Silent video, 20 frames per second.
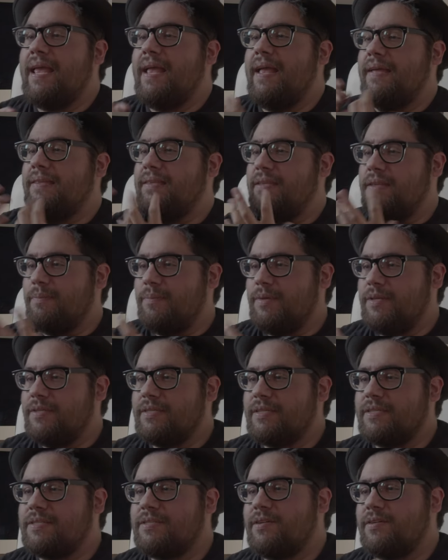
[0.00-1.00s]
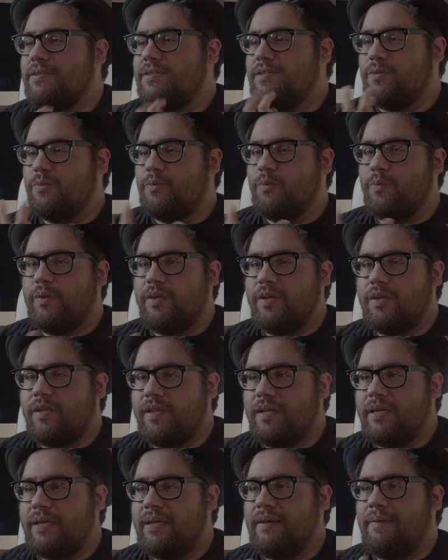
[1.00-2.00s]
And the music starts to
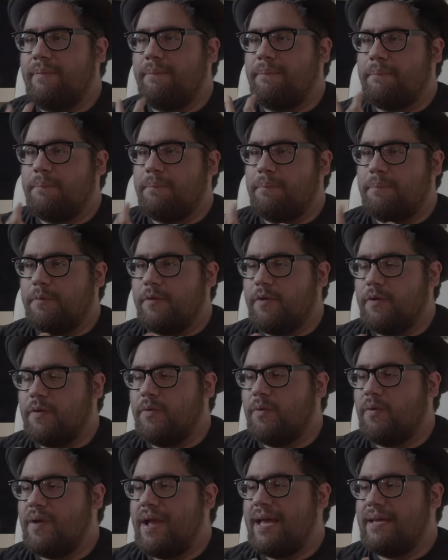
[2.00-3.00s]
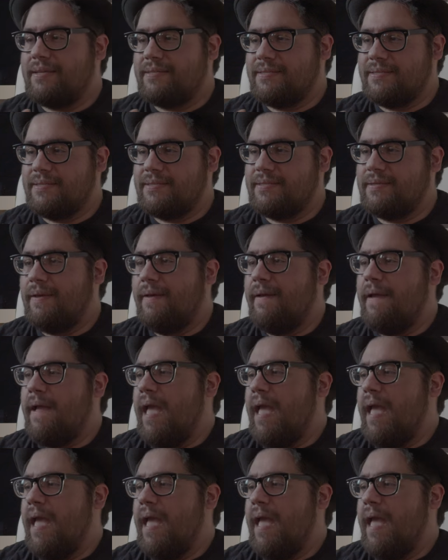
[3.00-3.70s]
really progress.